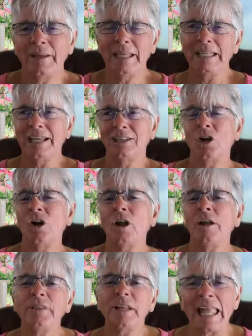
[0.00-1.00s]
and turn
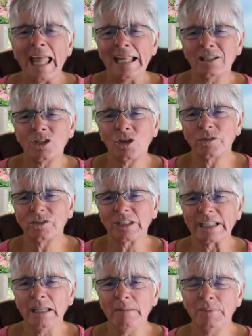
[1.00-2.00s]
off the light to go to
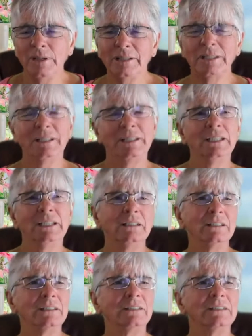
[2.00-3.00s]
sleep.
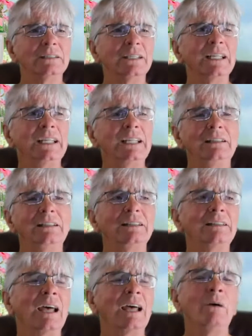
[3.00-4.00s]
And
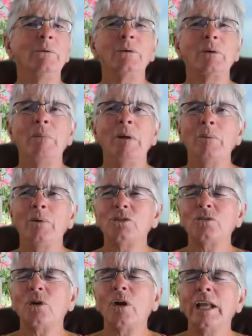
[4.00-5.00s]
I remember
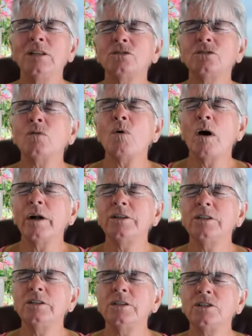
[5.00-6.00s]
trying so hard
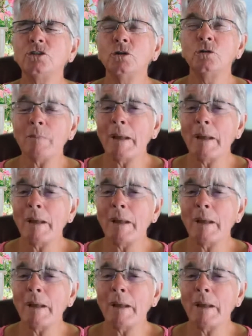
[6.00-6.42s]
to just use my